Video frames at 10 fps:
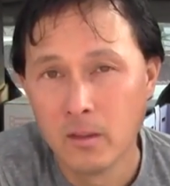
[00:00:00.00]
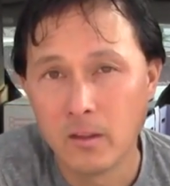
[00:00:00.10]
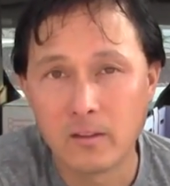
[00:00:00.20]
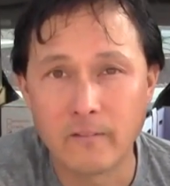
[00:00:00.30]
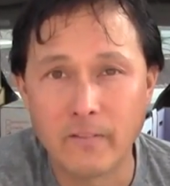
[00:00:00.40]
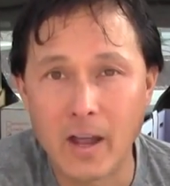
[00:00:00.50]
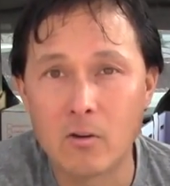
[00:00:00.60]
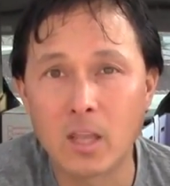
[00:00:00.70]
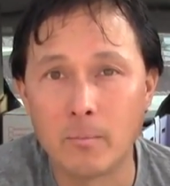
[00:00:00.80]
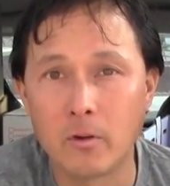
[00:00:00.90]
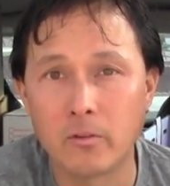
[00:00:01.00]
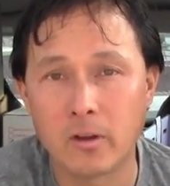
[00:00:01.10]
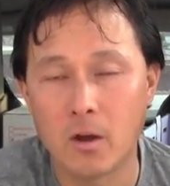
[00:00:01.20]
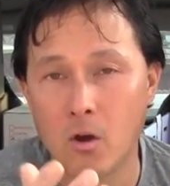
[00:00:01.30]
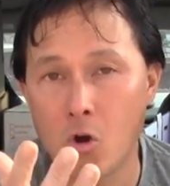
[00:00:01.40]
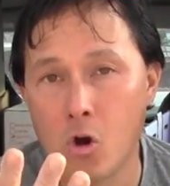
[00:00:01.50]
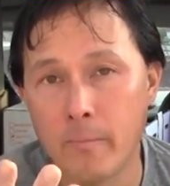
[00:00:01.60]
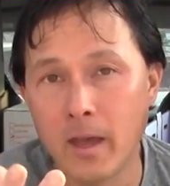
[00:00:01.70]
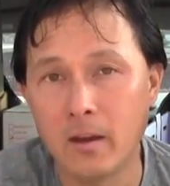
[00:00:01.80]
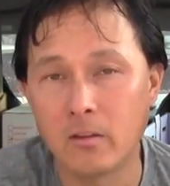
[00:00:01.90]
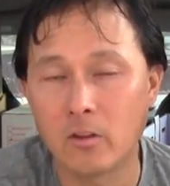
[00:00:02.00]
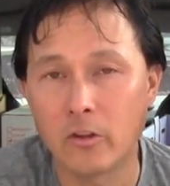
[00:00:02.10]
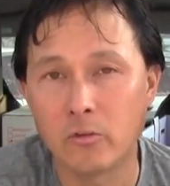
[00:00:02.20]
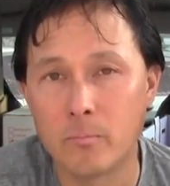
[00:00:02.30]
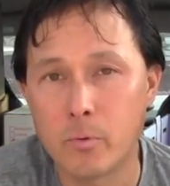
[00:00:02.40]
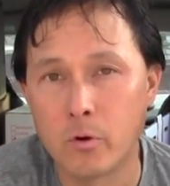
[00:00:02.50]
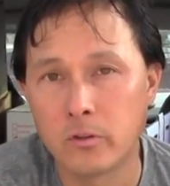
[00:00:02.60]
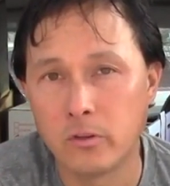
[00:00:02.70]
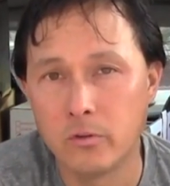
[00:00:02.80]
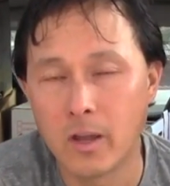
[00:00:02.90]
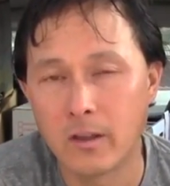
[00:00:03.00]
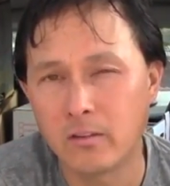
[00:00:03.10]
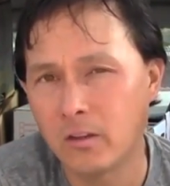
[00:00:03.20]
is the phytochemicals, and I hope that is also important to you guys.